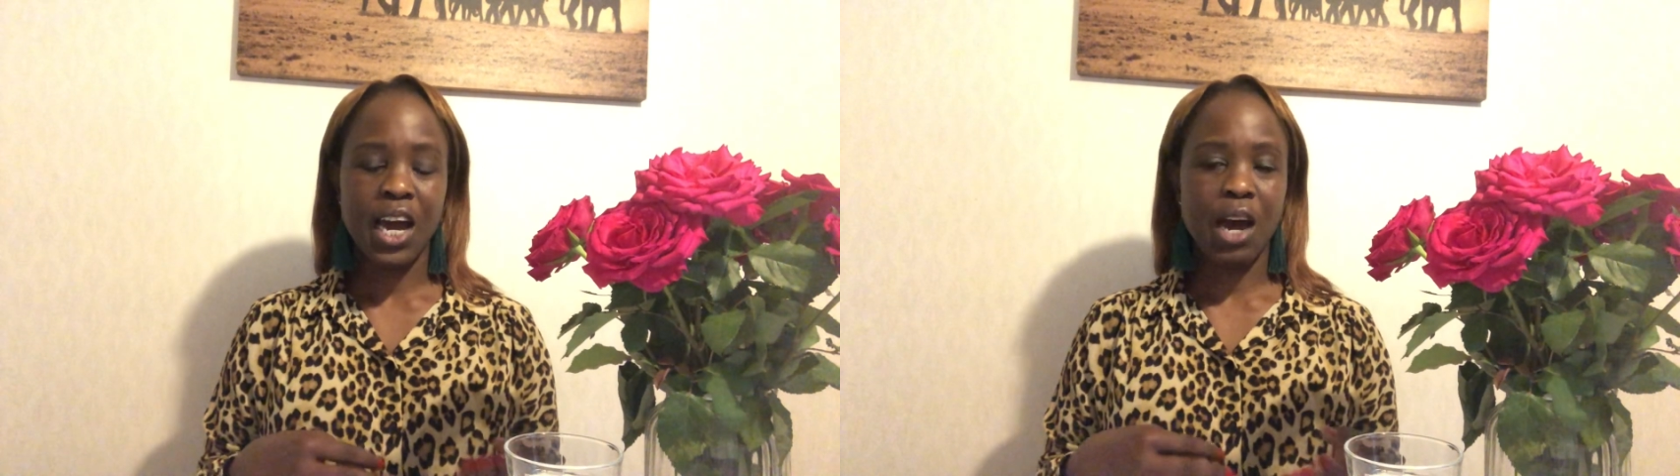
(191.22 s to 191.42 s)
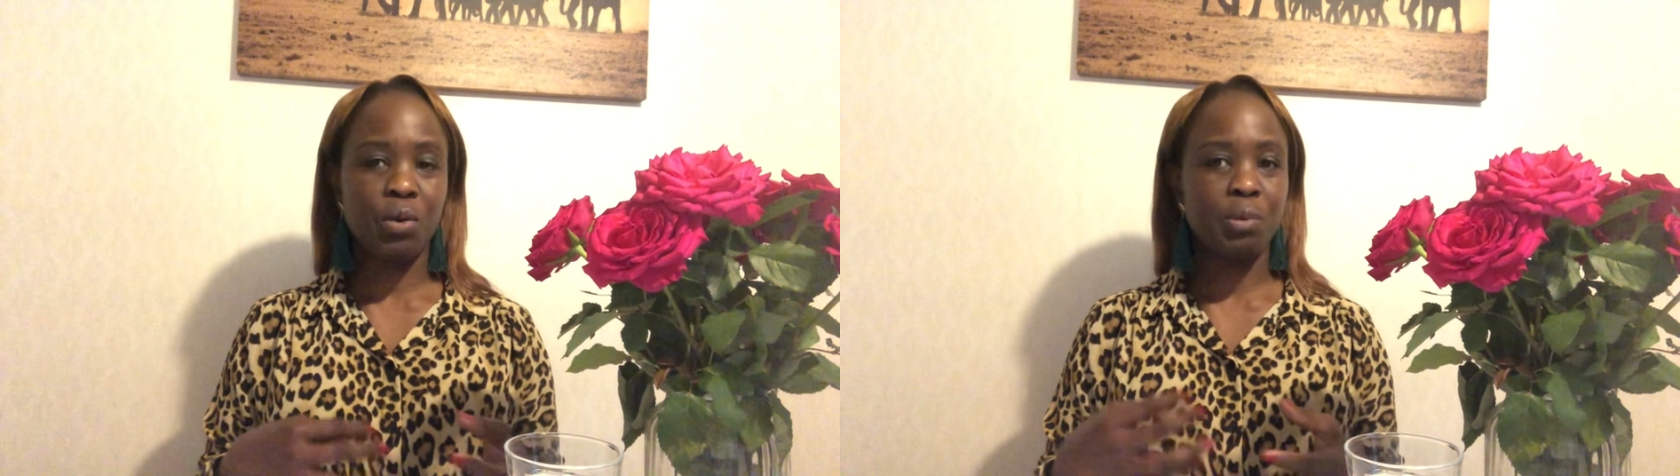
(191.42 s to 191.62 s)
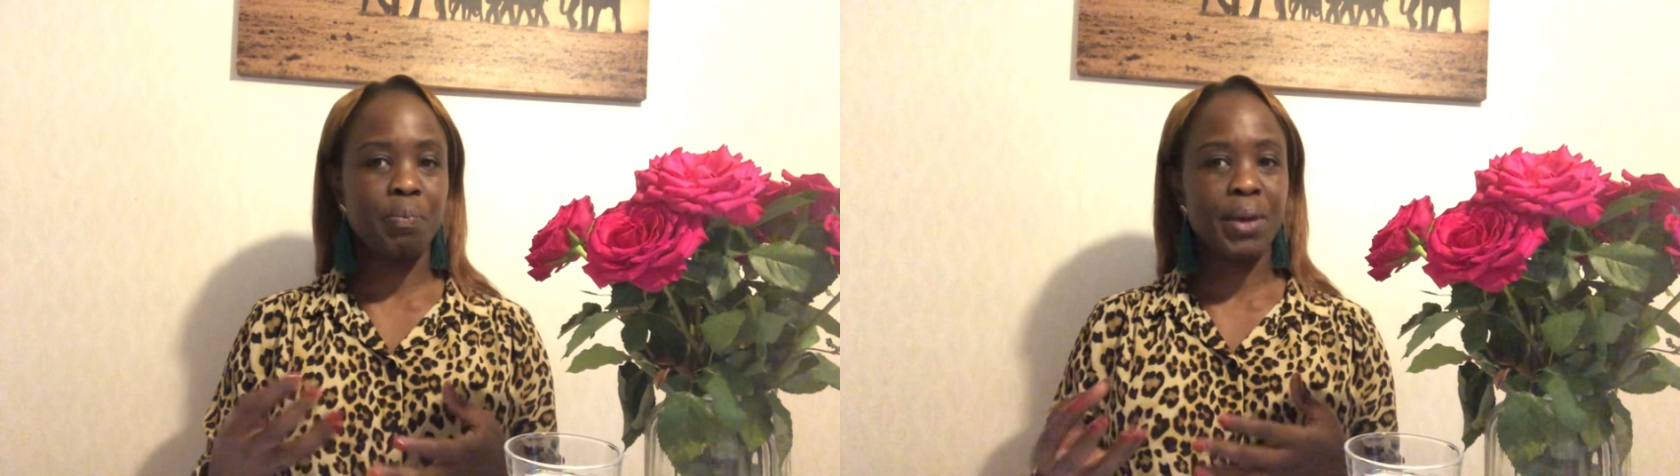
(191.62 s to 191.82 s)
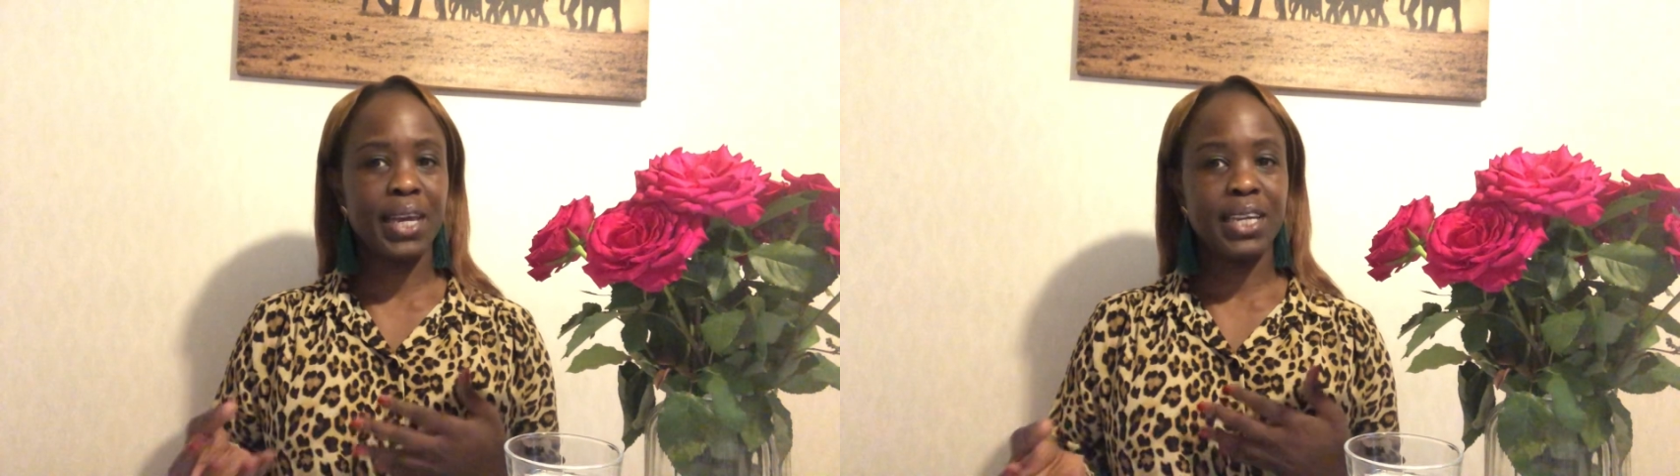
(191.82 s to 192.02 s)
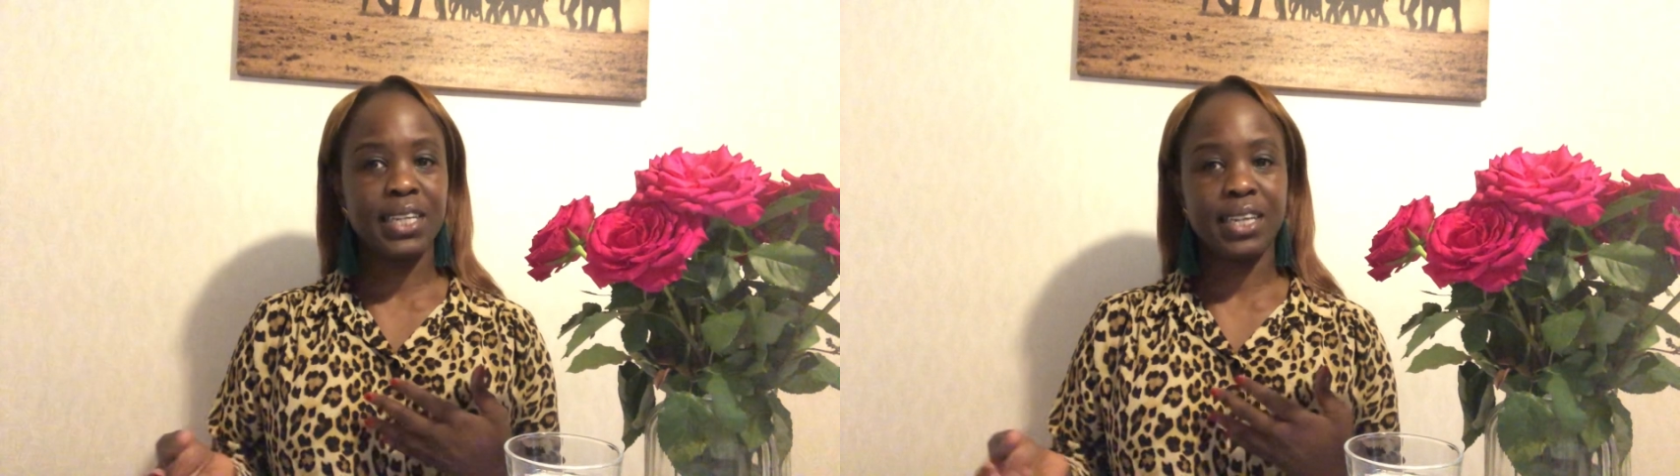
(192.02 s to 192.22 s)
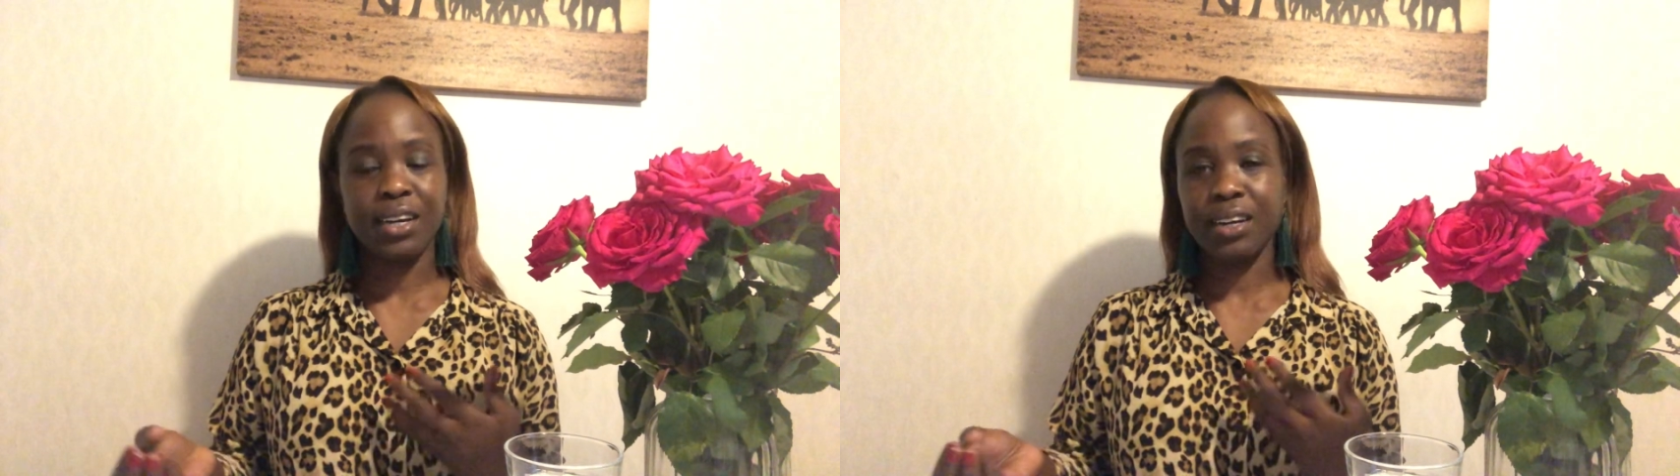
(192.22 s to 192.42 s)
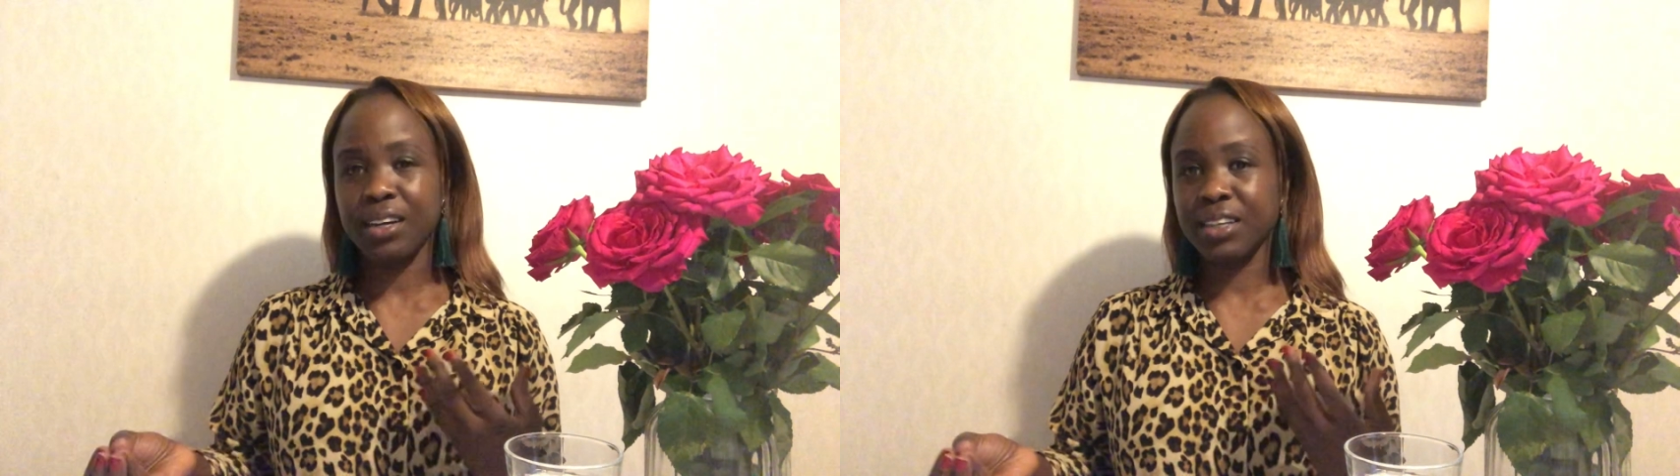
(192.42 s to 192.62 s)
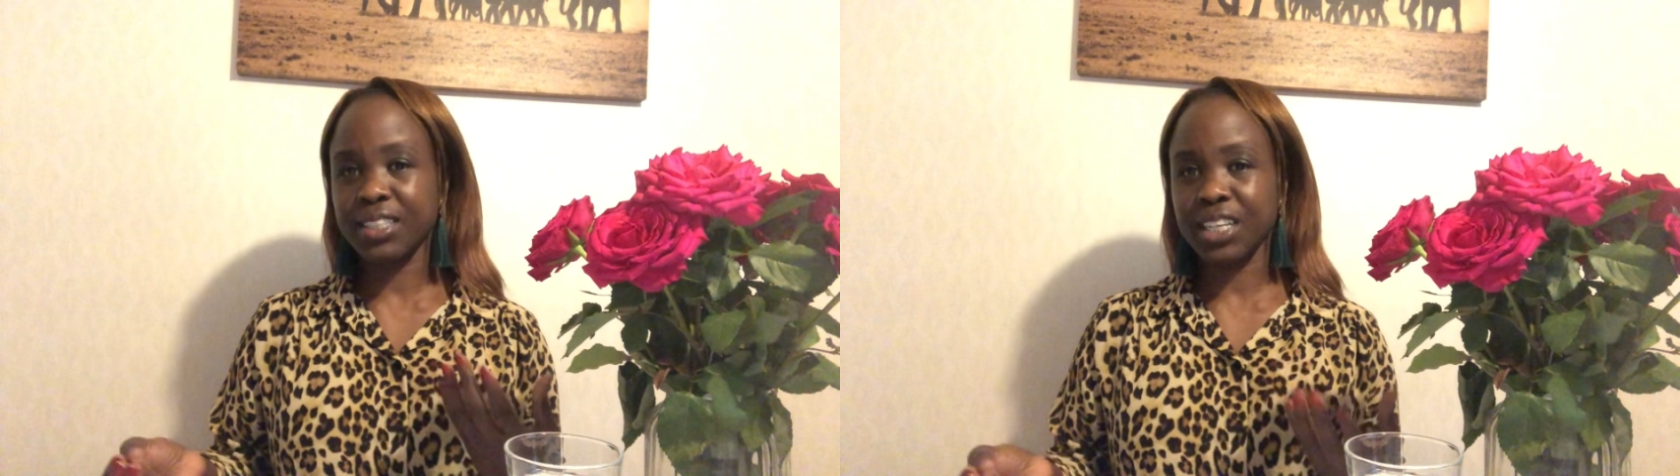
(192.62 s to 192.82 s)
I would pay
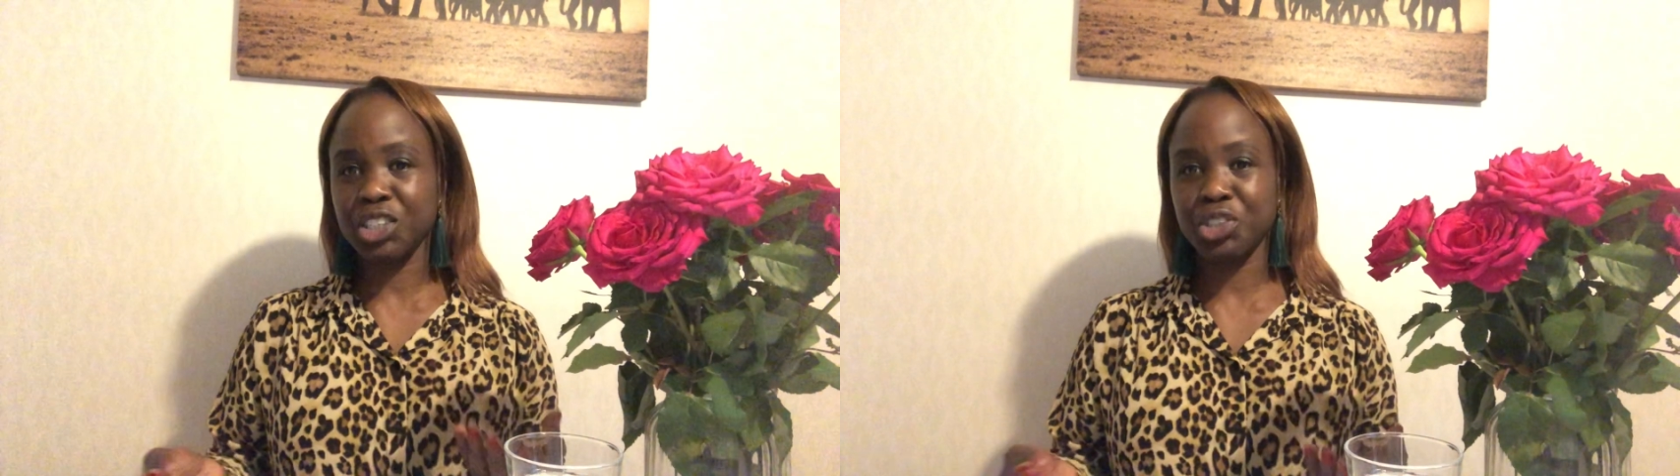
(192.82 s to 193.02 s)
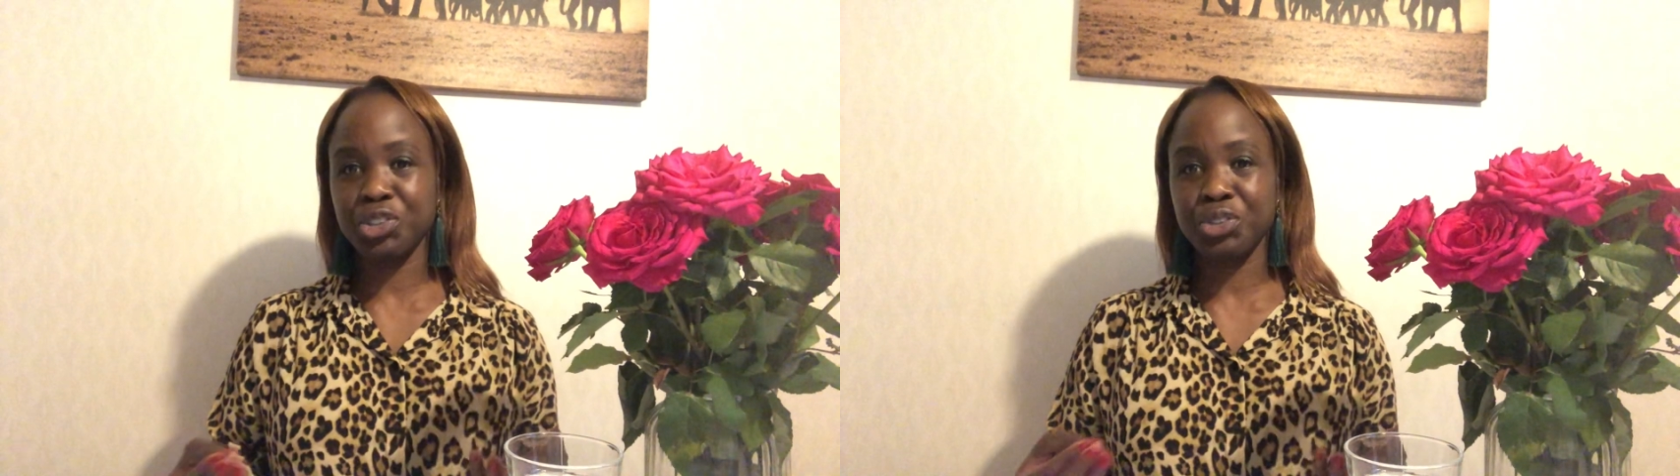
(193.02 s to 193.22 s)
attention